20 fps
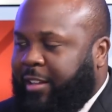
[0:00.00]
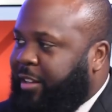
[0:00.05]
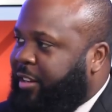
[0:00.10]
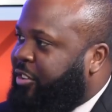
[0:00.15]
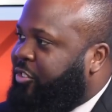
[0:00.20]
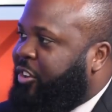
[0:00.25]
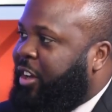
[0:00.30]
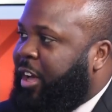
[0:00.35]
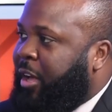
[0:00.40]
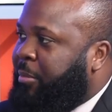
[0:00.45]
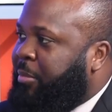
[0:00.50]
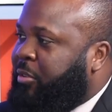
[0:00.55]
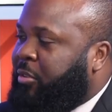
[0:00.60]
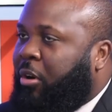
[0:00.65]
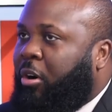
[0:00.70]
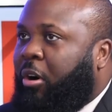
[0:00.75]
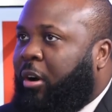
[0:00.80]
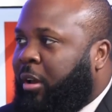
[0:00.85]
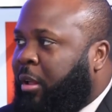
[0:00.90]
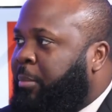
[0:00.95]
get a job. It's an
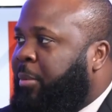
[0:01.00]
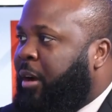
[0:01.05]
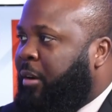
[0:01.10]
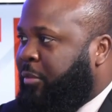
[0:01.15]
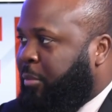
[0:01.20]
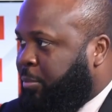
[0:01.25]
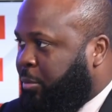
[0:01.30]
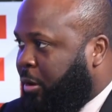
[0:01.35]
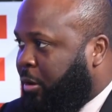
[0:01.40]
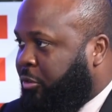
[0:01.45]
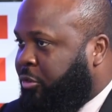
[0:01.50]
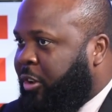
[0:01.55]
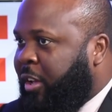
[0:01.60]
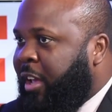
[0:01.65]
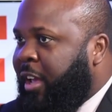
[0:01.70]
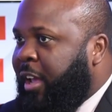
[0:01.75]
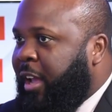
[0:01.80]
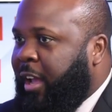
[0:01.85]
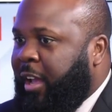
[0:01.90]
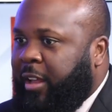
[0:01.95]
all above approach.
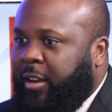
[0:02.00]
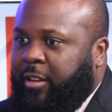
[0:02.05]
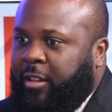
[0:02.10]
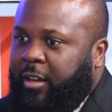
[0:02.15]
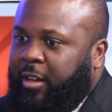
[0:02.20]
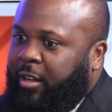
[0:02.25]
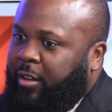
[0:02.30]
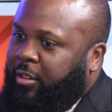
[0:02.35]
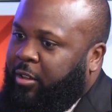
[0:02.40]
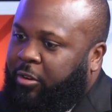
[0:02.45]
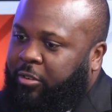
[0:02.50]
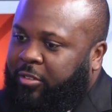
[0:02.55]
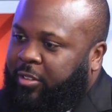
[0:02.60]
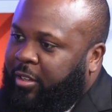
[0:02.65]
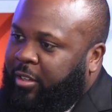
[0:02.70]
And there's